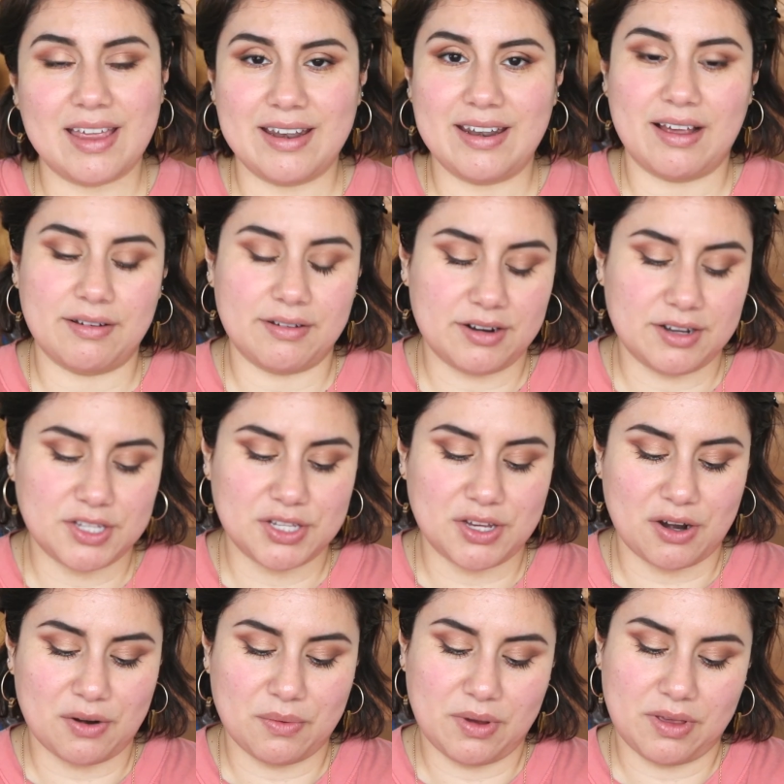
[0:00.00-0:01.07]
and now I'm gonna
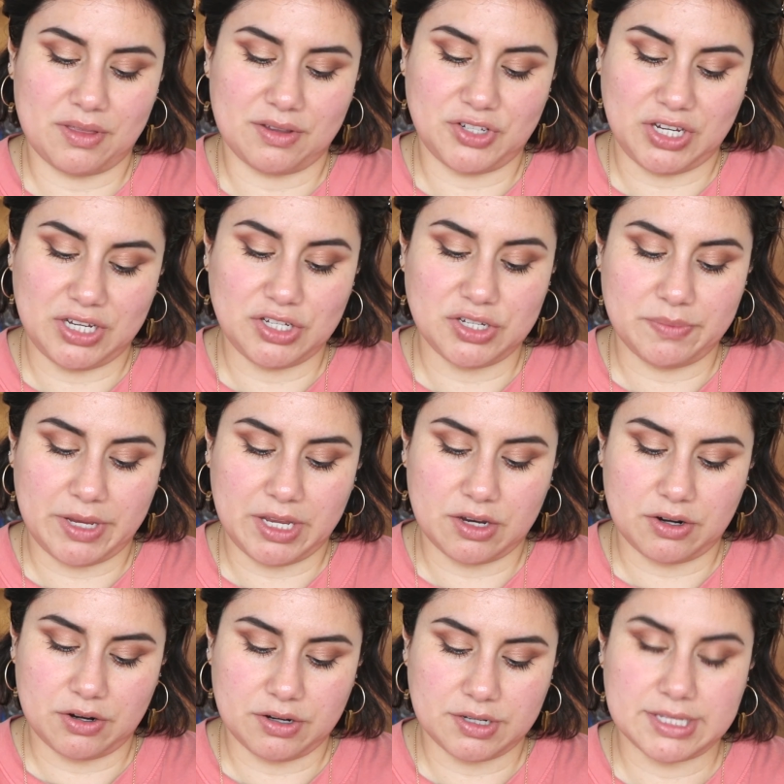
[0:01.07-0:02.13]
start with the
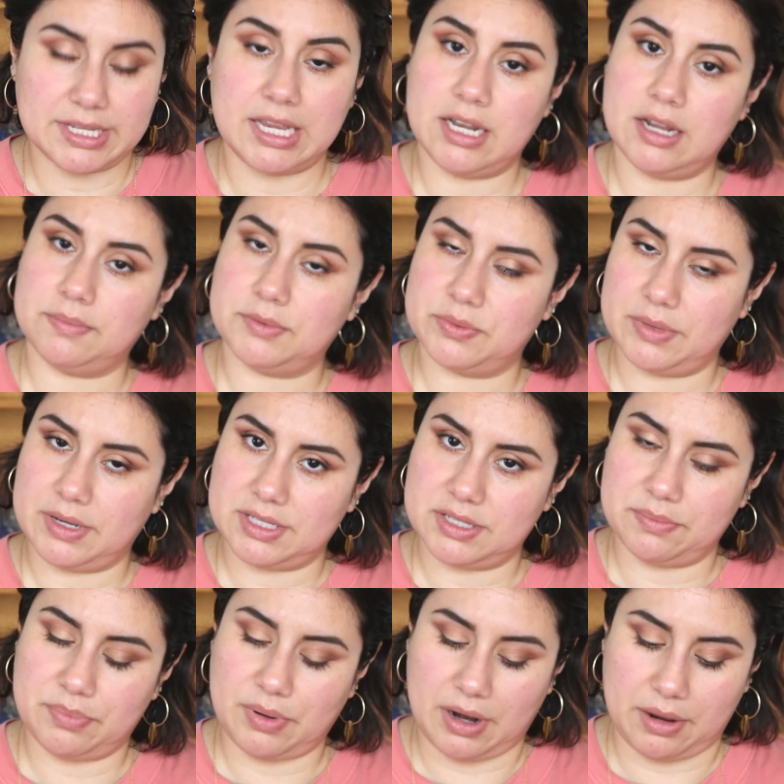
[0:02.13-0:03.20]
Changemaker Skin
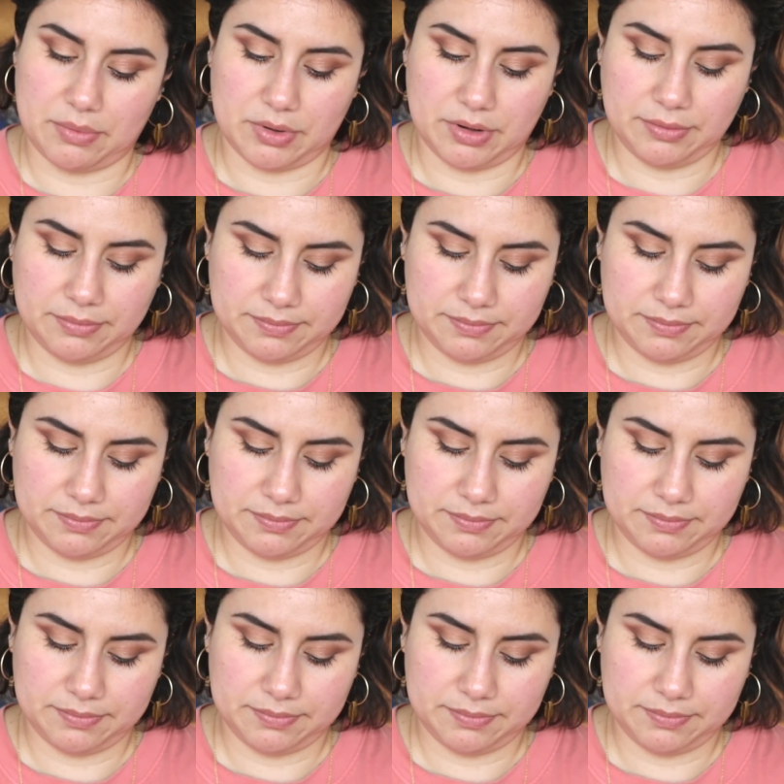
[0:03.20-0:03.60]
Optimizing Primer.